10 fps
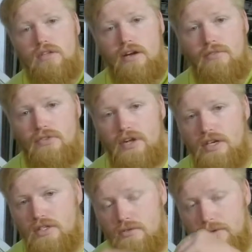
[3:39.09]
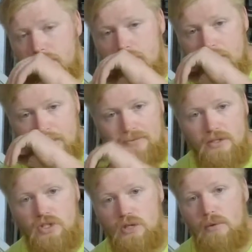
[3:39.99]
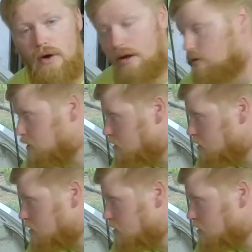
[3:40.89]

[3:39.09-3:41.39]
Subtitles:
Everything is 3-inch except for the turbo outlet.